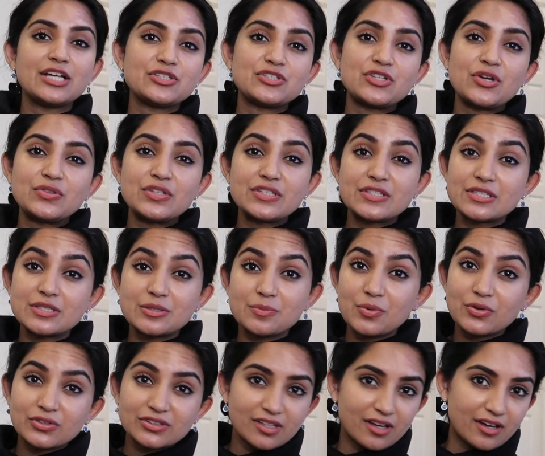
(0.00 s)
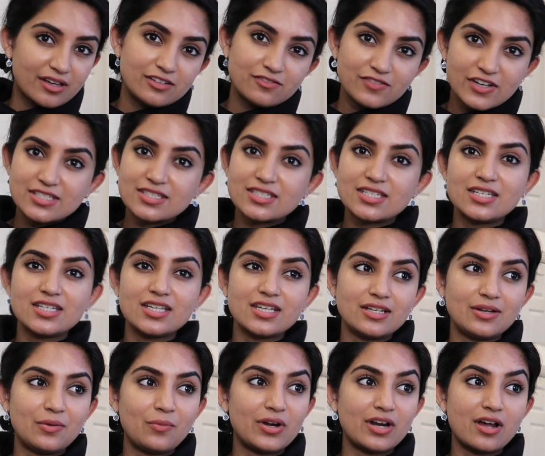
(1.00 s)
and so this is the book that I invested
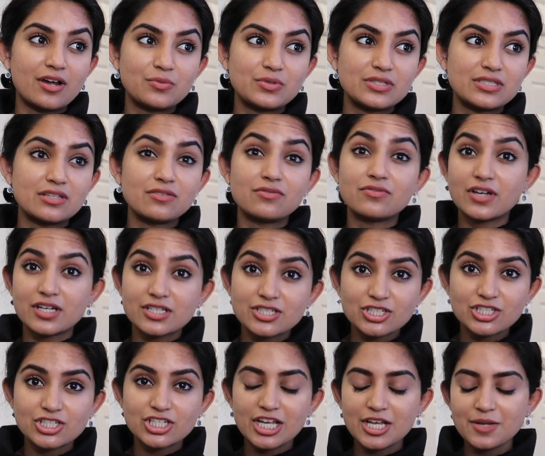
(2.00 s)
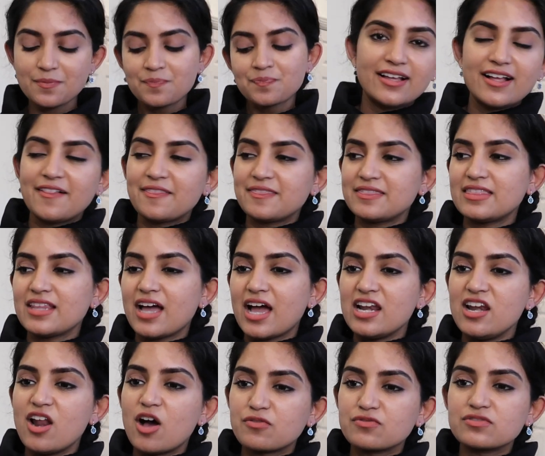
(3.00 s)
in when I was in first year. I
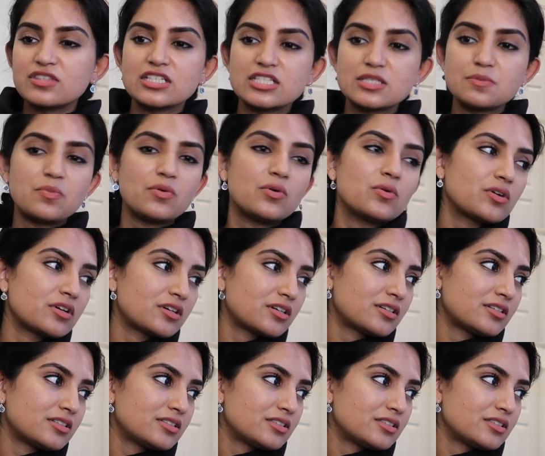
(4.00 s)
love this book.